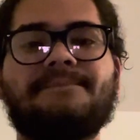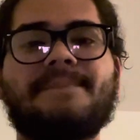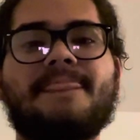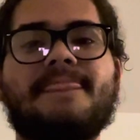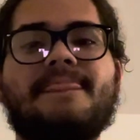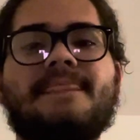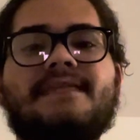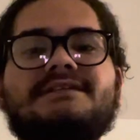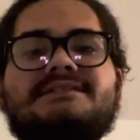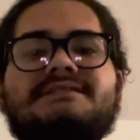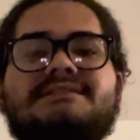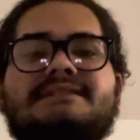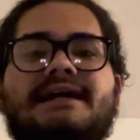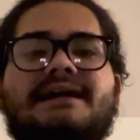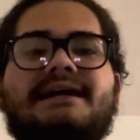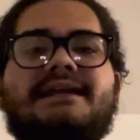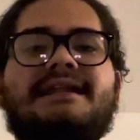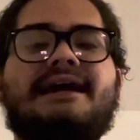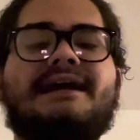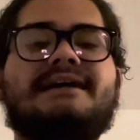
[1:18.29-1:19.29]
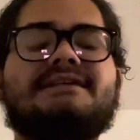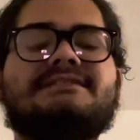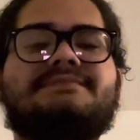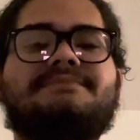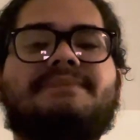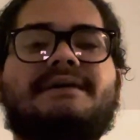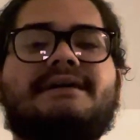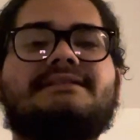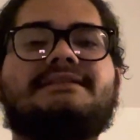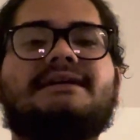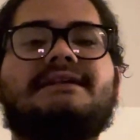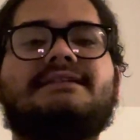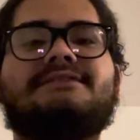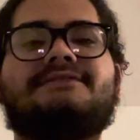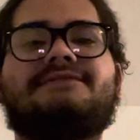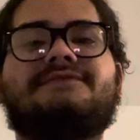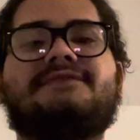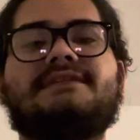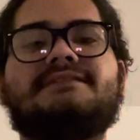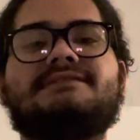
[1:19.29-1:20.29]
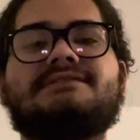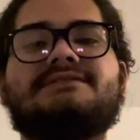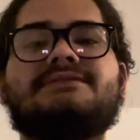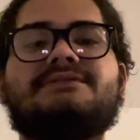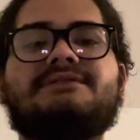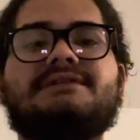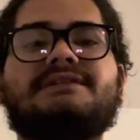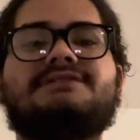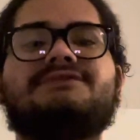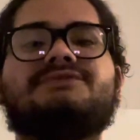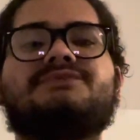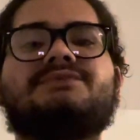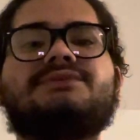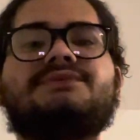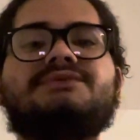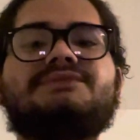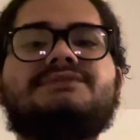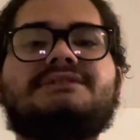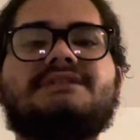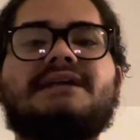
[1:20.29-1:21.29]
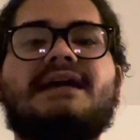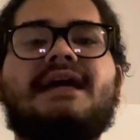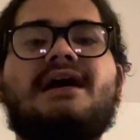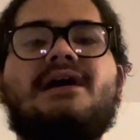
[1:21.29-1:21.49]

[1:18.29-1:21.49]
The second aspect that is physical is wounds.